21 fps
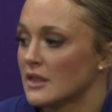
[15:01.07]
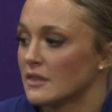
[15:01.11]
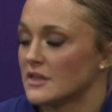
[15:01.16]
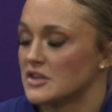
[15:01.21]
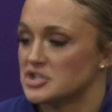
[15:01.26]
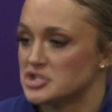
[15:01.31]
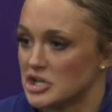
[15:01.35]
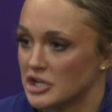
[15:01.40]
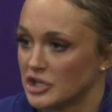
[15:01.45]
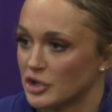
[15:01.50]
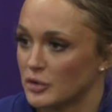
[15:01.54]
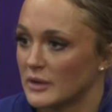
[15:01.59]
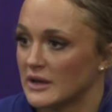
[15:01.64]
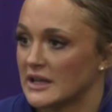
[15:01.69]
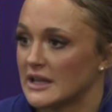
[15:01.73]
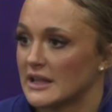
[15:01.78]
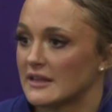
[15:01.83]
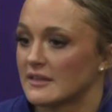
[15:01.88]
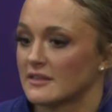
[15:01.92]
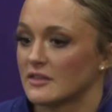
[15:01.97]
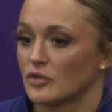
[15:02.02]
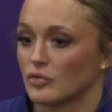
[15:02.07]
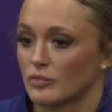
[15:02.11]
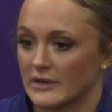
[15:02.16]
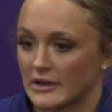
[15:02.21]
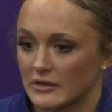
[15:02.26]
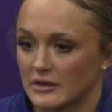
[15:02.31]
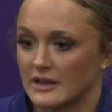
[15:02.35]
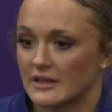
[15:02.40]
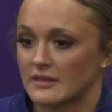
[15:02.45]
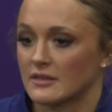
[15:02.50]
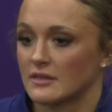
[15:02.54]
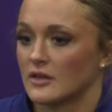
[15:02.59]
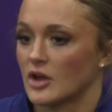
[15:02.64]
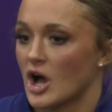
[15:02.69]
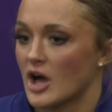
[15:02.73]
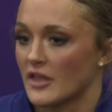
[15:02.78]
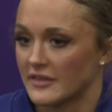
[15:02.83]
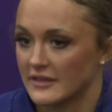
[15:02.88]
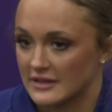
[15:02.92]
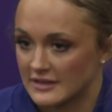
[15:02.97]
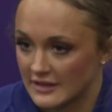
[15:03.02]
the genuineness and the realness and the
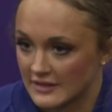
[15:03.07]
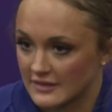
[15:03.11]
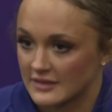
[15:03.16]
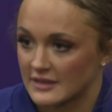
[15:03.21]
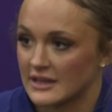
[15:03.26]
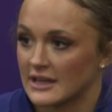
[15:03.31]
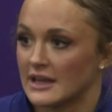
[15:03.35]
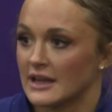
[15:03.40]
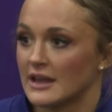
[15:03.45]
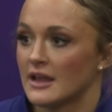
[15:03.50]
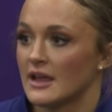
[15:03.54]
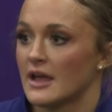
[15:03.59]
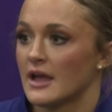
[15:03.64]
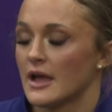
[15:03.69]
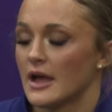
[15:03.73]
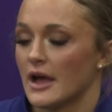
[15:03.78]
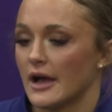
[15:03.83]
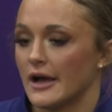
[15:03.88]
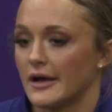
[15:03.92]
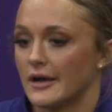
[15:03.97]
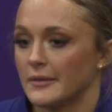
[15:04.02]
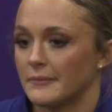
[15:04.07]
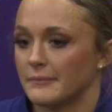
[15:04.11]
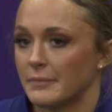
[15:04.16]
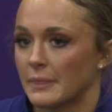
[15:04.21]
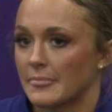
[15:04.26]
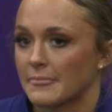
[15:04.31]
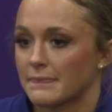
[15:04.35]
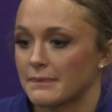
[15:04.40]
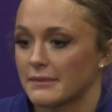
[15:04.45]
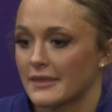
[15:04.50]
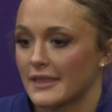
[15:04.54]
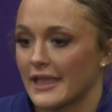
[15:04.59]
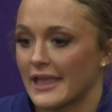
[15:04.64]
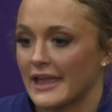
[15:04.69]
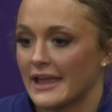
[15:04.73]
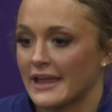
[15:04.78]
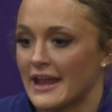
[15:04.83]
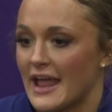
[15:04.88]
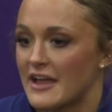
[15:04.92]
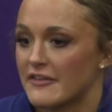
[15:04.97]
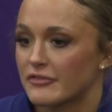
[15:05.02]
authenticity. And
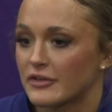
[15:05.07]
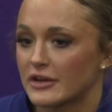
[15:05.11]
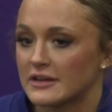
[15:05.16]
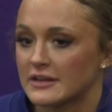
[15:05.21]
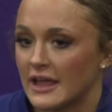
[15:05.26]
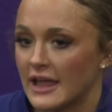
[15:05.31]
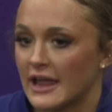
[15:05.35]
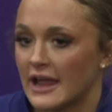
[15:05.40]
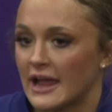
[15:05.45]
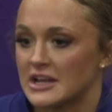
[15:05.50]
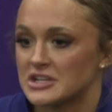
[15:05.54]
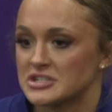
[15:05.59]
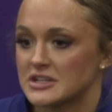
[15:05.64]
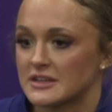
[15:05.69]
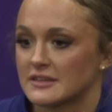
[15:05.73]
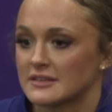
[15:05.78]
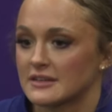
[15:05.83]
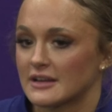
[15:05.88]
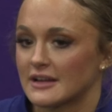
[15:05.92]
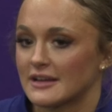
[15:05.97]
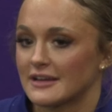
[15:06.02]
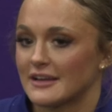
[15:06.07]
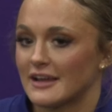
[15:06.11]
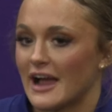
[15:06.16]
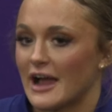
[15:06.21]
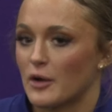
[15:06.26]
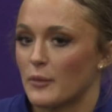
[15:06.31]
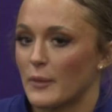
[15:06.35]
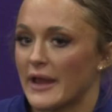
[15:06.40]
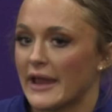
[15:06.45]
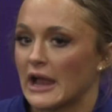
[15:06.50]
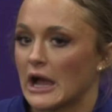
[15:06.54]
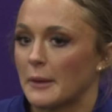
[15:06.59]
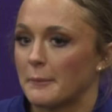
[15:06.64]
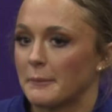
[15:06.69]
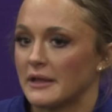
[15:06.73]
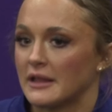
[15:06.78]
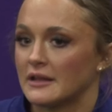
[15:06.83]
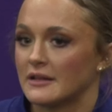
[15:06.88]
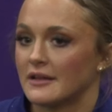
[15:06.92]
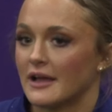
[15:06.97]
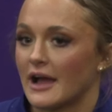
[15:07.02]
every day I wake up
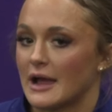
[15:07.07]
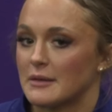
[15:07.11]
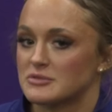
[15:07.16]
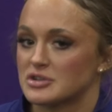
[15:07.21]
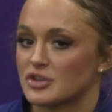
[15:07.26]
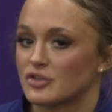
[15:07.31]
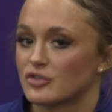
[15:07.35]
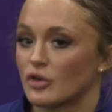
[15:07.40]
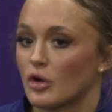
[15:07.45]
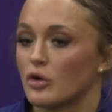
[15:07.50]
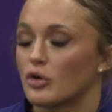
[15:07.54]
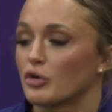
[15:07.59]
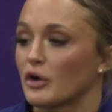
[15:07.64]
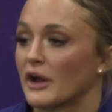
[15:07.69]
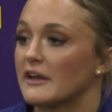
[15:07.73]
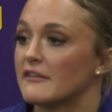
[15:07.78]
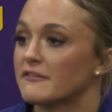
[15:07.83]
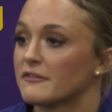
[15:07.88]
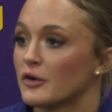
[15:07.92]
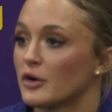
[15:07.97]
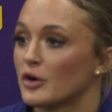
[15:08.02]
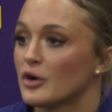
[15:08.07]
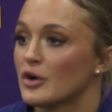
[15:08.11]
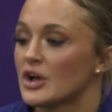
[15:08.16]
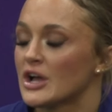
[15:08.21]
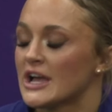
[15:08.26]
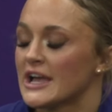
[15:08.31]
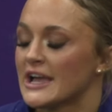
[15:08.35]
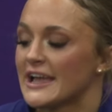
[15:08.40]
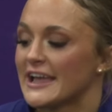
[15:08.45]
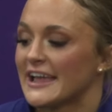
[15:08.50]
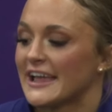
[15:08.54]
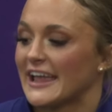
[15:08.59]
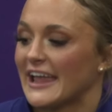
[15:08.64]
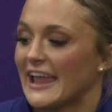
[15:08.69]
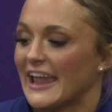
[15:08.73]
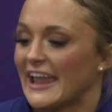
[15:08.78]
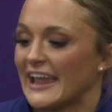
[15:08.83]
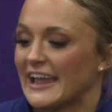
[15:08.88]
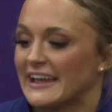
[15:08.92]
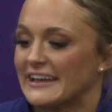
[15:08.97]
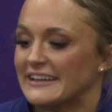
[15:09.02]
and I'm just so grateful.
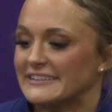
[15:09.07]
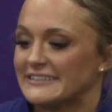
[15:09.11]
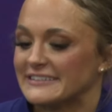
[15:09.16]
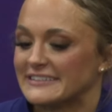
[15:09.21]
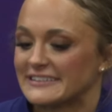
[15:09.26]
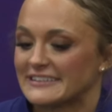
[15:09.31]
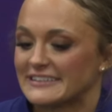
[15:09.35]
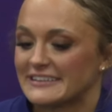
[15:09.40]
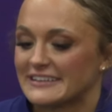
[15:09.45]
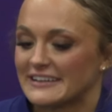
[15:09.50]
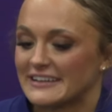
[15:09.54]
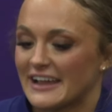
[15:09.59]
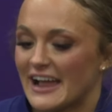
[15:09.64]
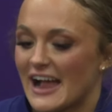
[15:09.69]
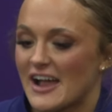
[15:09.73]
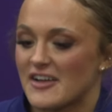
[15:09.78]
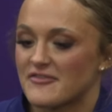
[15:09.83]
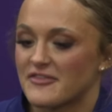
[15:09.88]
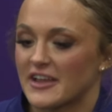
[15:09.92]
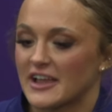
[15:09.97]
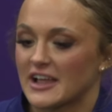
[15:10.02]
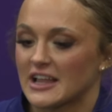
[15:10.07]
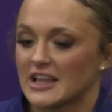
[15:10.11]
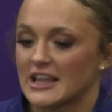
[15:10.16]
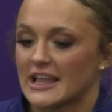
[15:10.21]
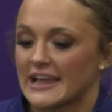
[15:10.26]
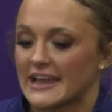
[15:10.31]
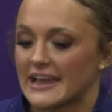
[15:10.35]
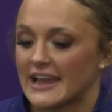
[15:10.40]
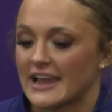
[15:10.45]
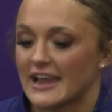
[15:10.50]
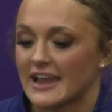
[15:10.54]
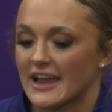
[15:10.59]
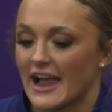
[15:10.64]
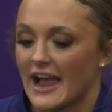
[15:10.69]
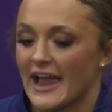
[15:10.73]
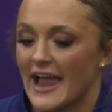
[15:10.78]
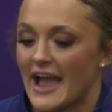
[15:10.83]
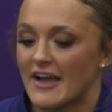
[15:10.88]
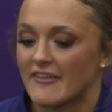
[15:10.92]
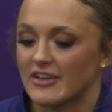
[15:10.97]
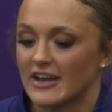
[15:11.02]
And I feel like I
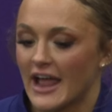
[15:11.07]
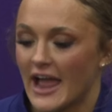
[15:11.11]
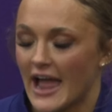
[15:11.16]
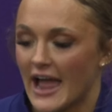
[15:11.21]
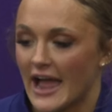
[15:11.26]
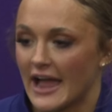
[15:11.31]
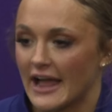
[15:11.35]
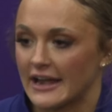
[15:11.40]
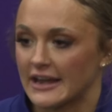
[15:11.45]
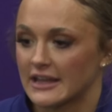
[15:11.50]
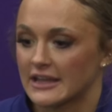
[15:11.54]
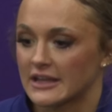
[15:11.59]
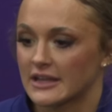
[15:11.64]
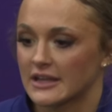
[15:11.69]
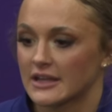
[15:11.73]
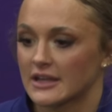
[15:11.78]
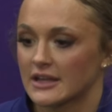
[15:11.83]
haven't had